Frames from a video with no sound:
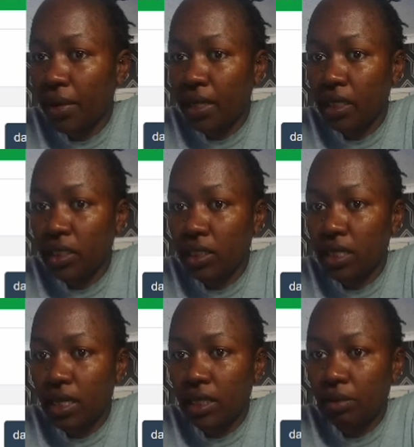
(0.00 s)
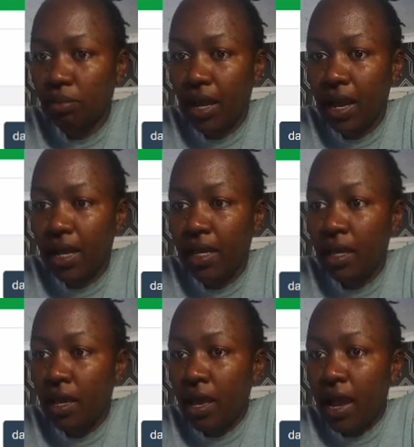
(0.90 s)
I need to take them by,
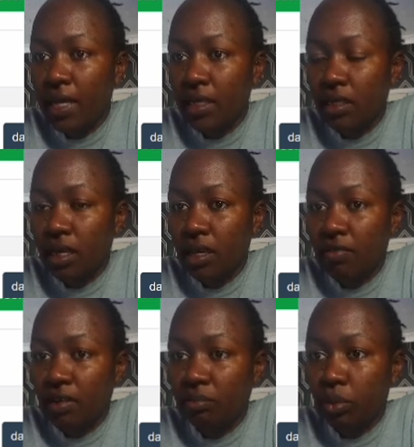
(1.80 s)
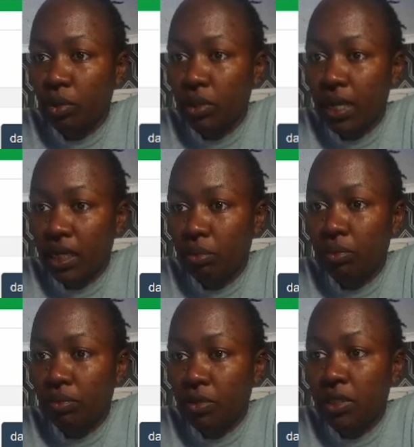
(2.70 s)
and if I book any
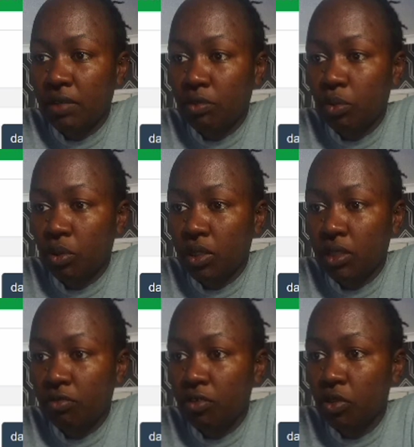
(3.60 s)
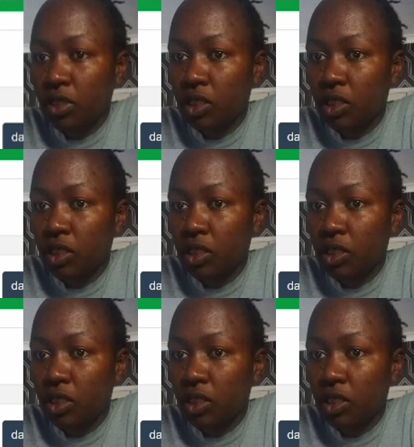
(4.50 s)
shifts booked in the future,